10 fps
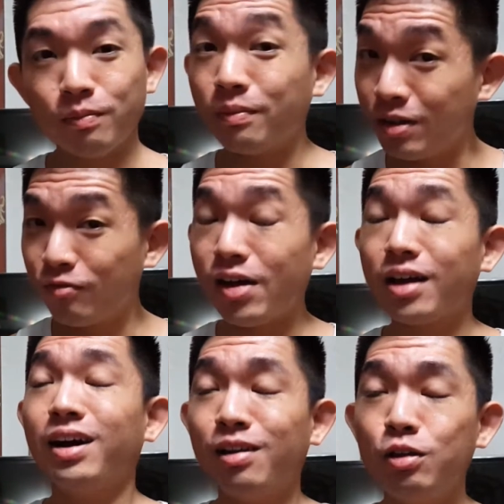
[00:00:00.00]
In
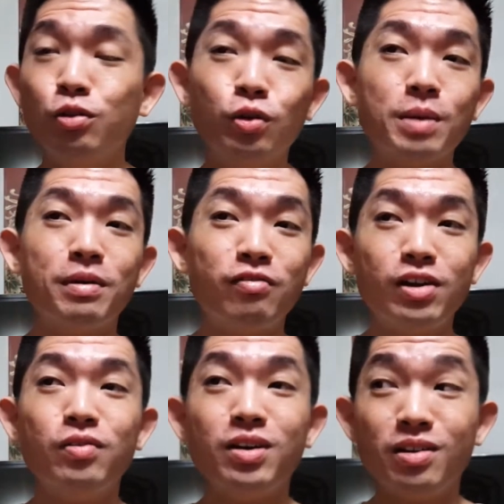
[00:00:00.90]
fact, I'll let you know that my
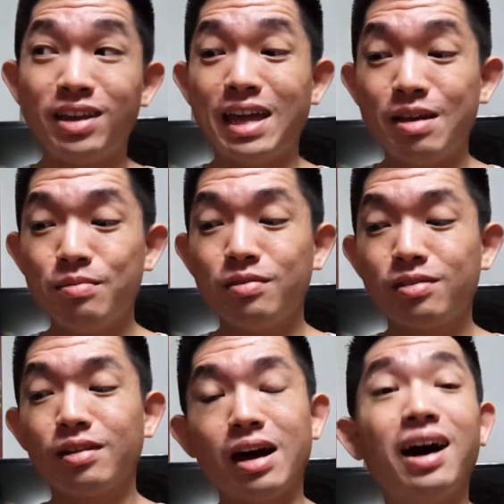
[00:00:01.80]
favorite
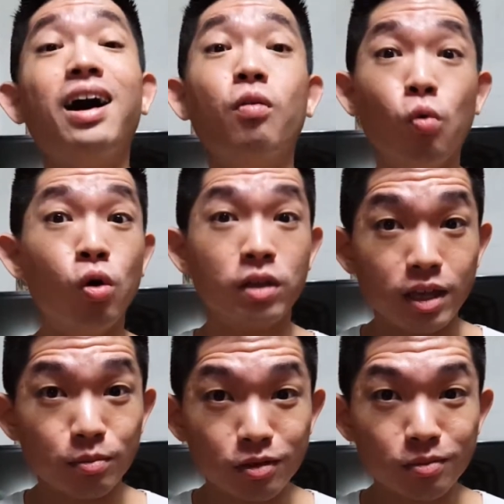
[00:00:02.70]
games are war
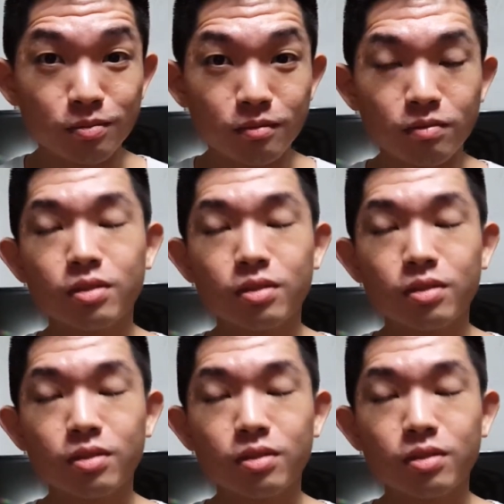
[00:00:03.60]
games.